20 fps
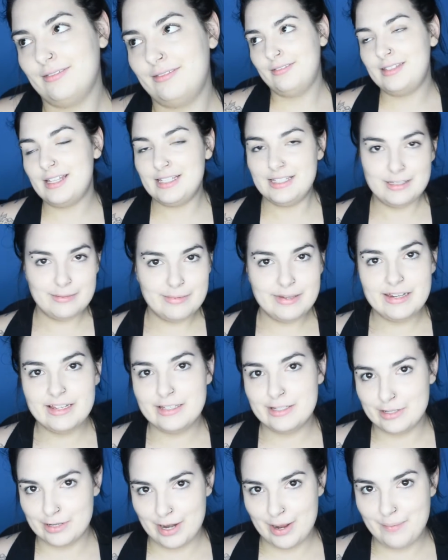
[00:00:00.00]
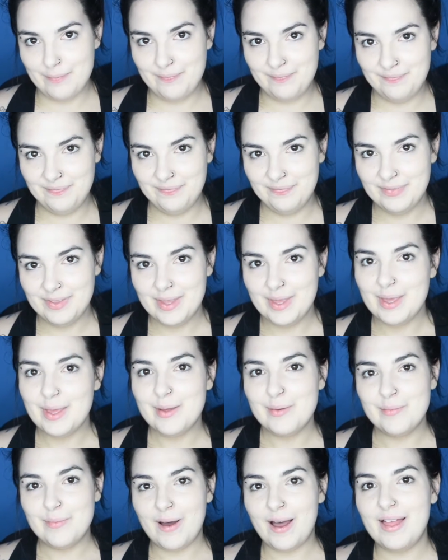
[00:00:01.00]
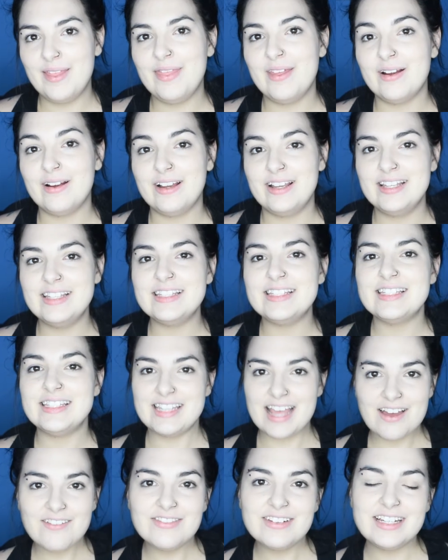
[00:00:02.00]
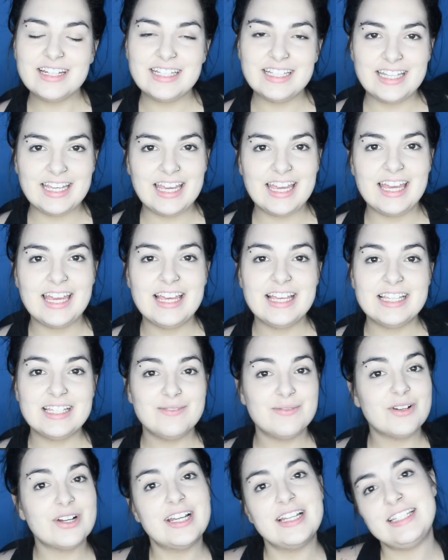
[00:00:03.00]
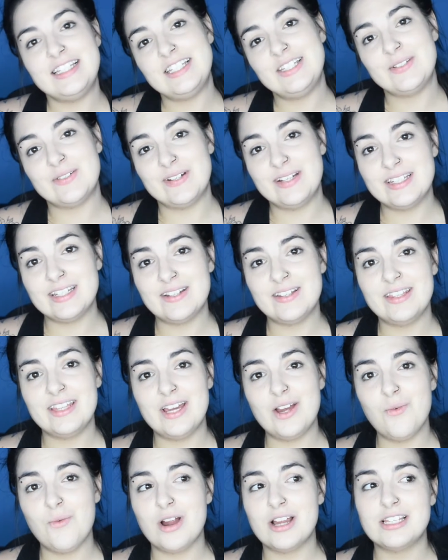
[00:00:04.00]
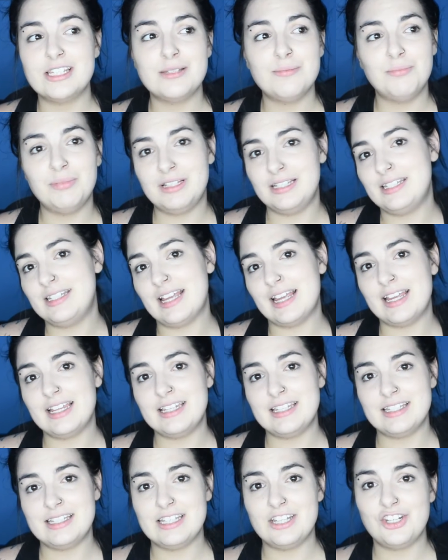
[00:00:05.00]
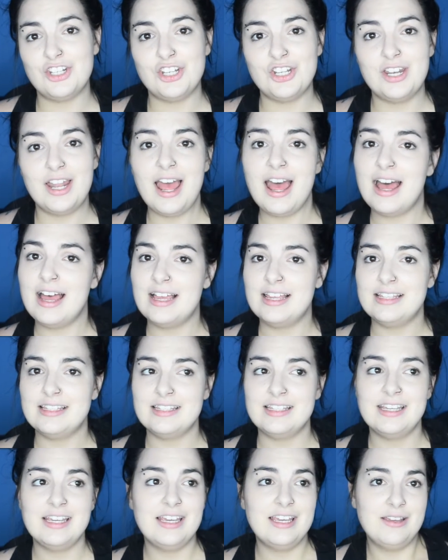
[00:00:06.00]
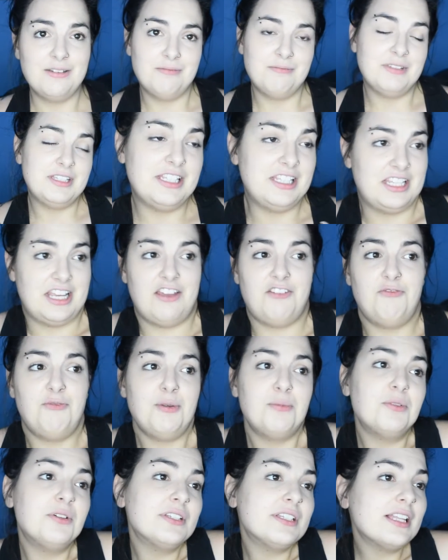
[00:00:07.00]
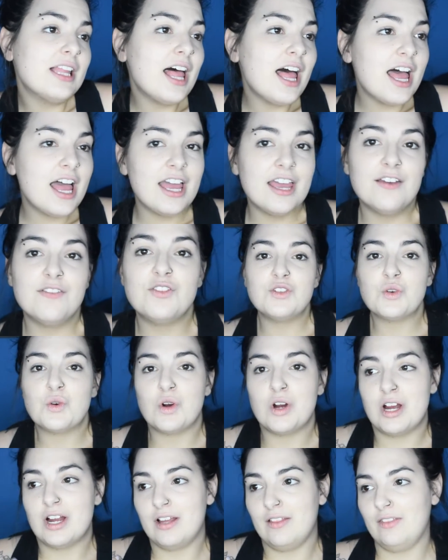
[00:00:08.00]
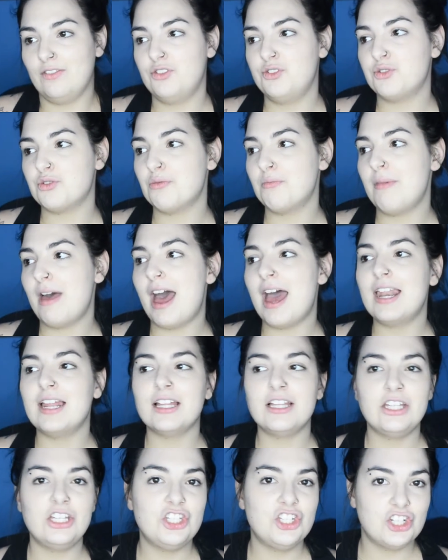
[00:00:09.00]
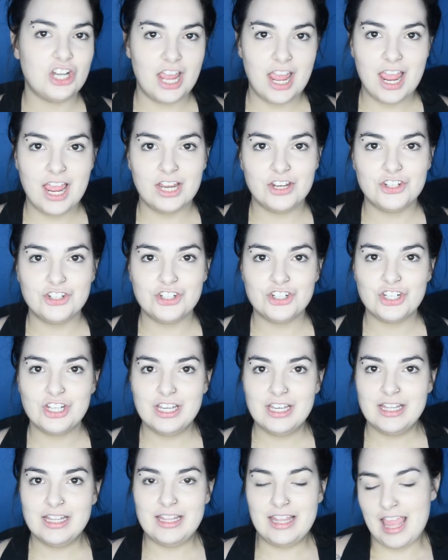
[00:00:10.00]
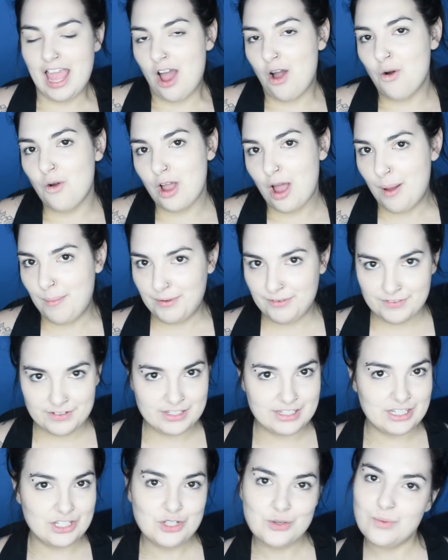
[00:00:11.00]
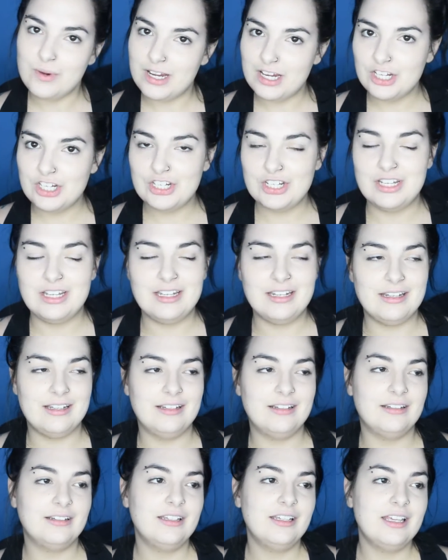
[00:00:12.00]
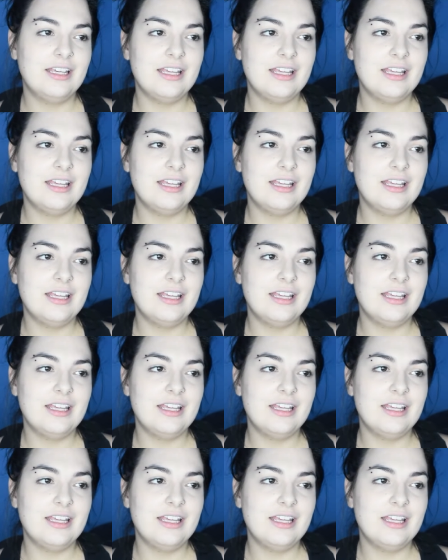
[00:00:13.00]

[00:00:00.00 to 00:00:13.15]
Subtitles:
that's a bit extreme, but there is definitely some crazy stories out there where a split-second decision has saved people's lives or dramatically changed the outcome of a situation. And